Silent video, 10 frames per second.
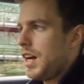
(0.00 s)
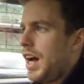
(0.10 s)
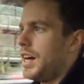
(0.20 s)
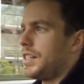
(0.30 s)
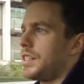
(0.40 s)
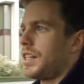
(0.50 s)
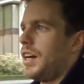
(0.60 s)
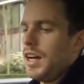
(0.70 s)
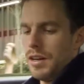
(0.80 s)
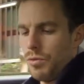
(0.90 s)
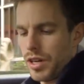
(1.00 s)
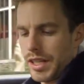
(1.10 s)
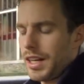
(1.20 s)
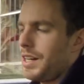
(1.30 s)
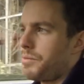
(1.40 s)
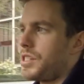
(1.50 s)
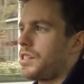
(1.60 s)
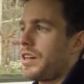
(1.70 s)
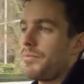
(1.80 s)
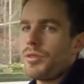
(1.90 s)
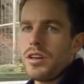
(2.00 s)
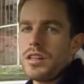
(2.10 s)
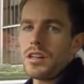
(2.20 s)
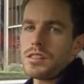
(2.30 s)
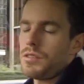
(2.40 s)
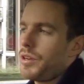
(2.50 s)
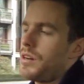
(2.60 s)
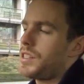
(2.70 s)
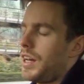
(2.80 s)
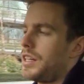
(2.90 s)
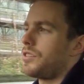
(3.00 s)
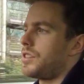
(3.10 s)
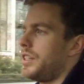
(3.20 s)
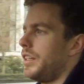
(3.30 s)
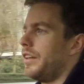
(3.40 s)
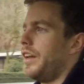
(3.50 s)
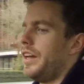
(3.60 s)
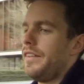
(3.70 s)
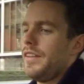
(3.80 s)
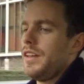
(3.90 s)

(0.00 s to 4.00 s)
has one of the clips inside it broke. So when I was at Anglesey the other day,